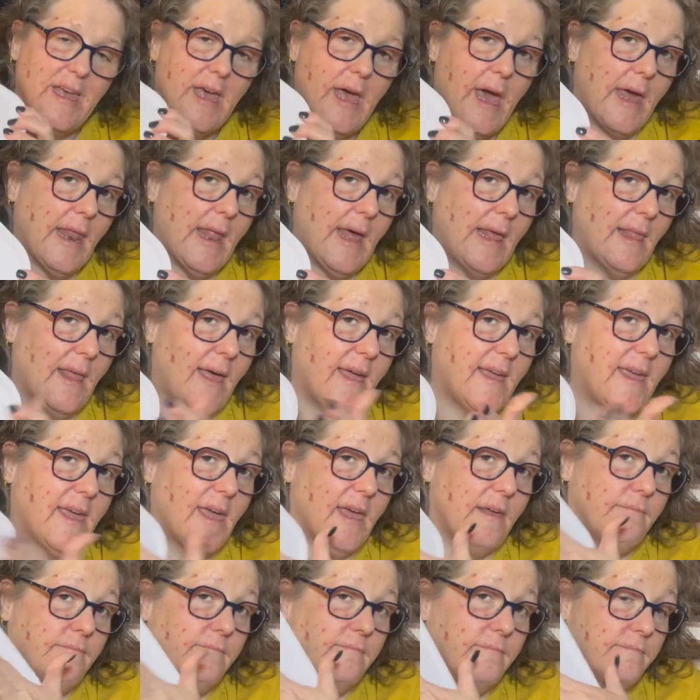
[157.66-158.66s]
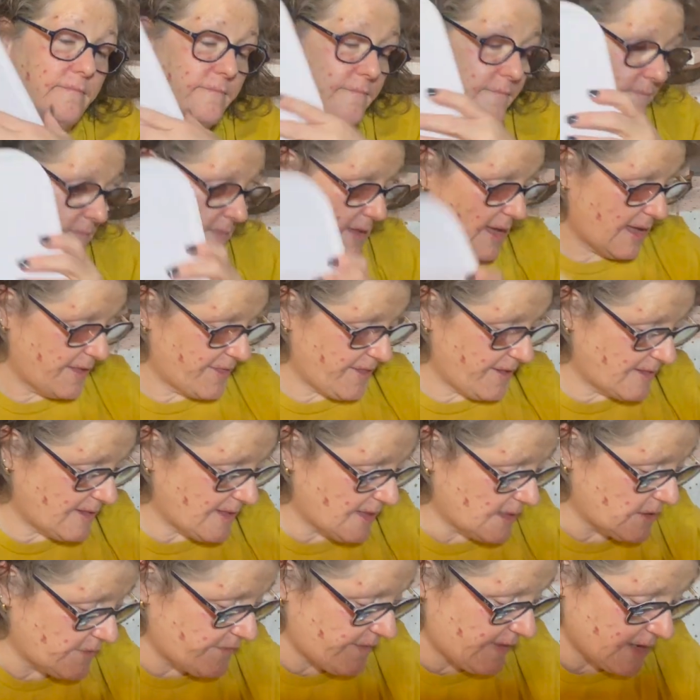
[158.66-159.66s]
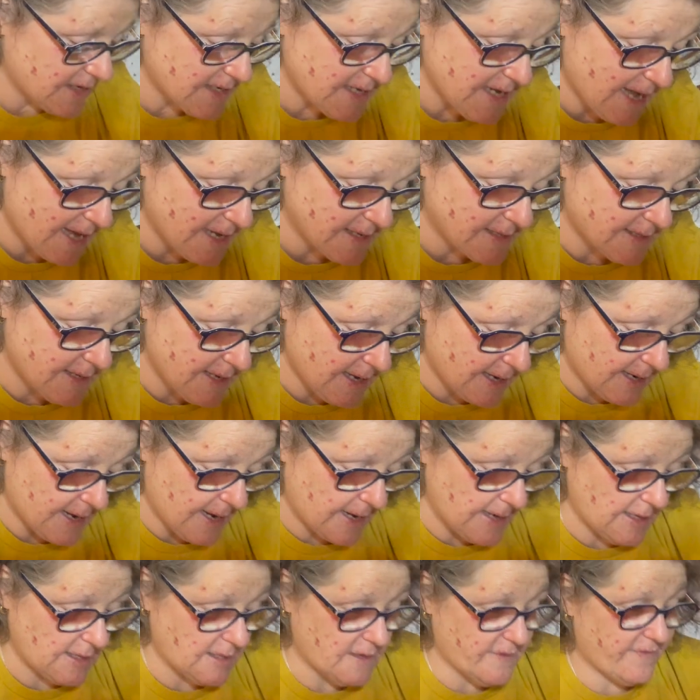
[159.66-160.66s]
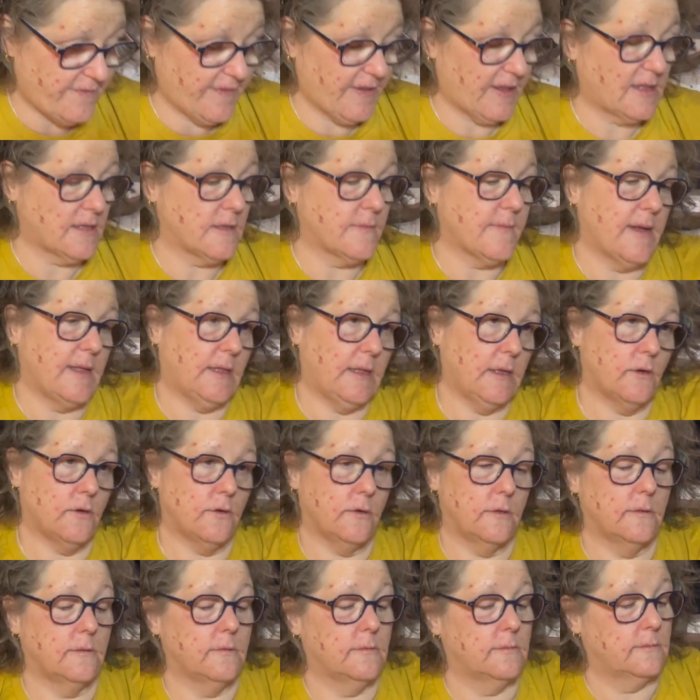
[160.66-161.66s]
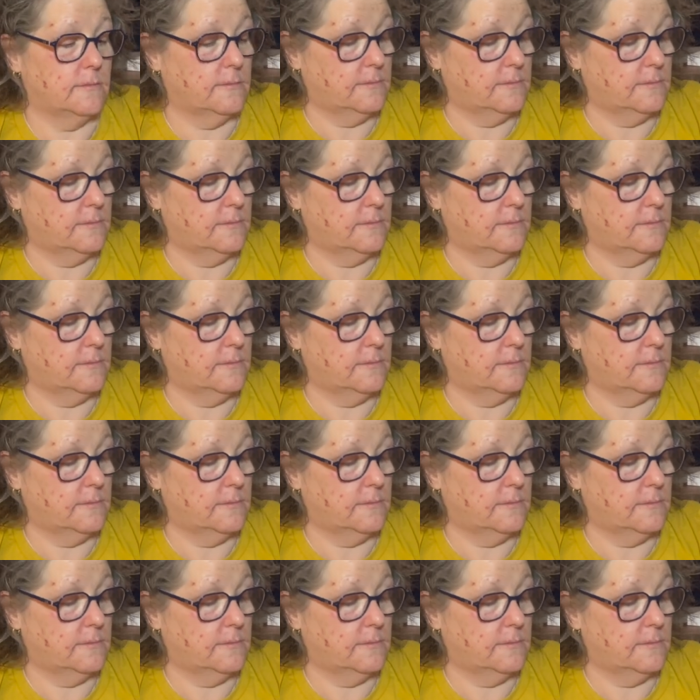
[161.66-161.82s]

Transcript: And I like it. I think that's fantastic. I need to fix my little